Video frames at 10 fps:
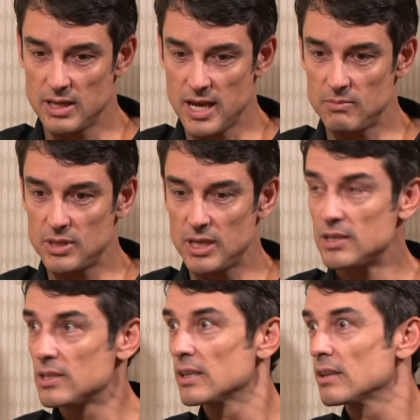game
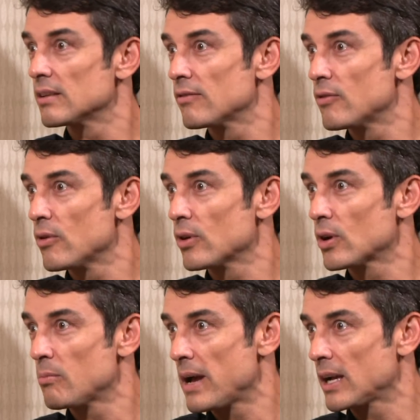changing
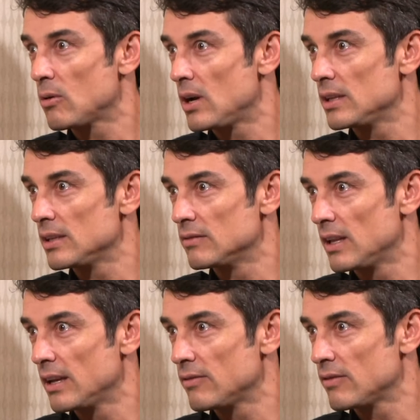for my quality of
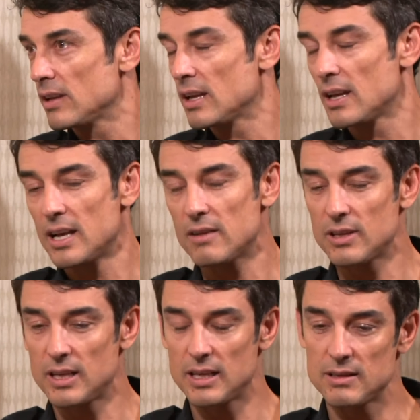life and
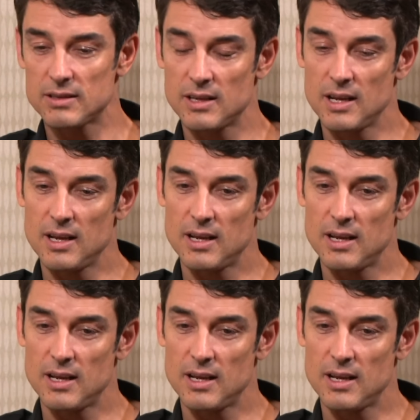everything else.